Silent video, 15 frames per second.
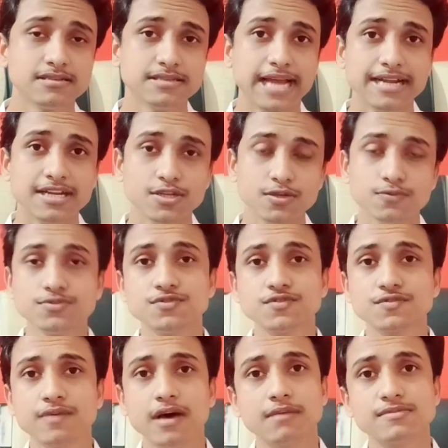that you
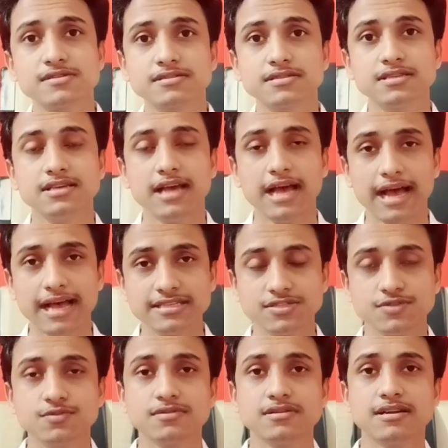choose pharmacy as
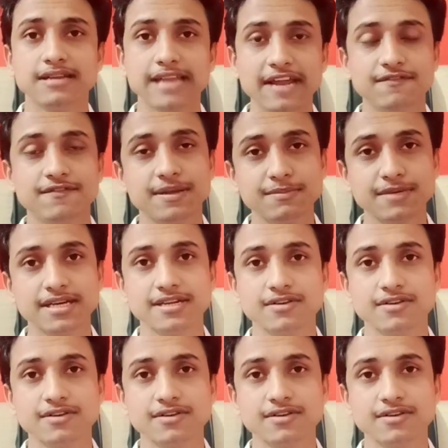your lifetime career